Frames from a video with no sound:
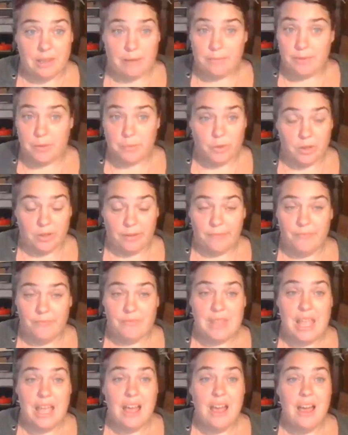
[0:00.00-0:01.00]
with them no more.
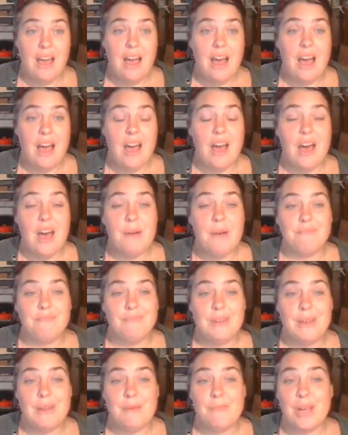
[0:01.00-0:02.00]

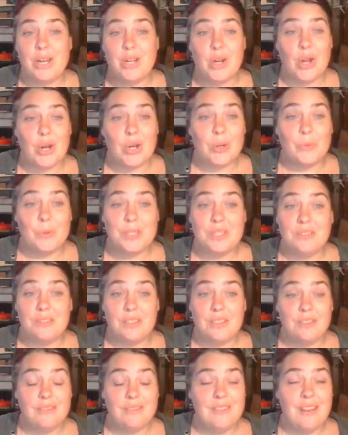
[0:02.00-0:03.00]
And my daughter
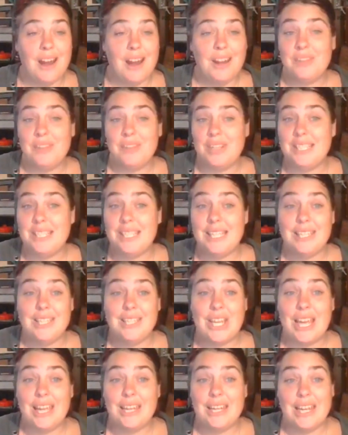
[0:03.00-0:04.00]
was not even a
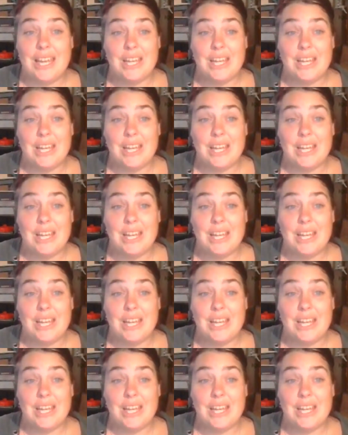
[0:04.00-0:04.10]
teen yet,